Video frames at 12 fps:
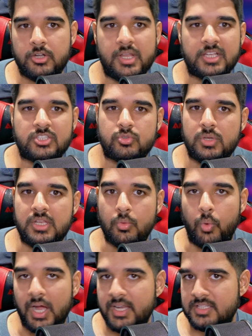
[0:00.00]
X three D
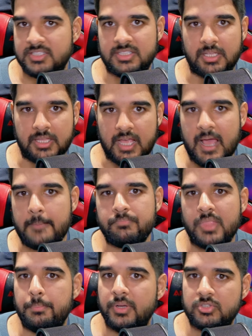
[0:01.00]
widens the gap.
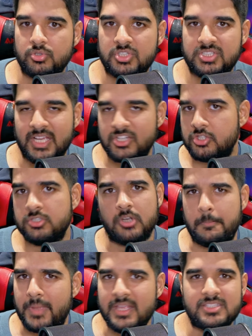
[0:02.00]
But those sections are
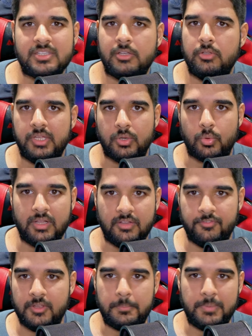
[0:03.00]
basically
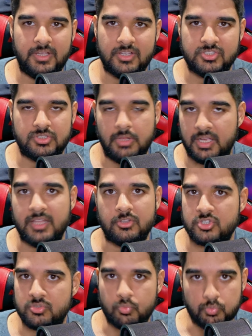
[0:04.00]
irrelevant because, again,
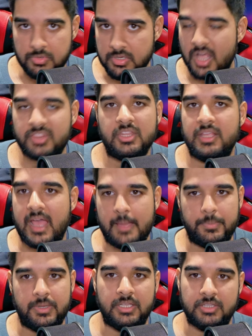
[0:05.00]
there's nothing
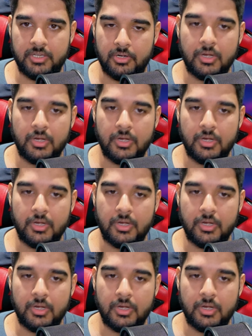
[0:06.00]
happening there.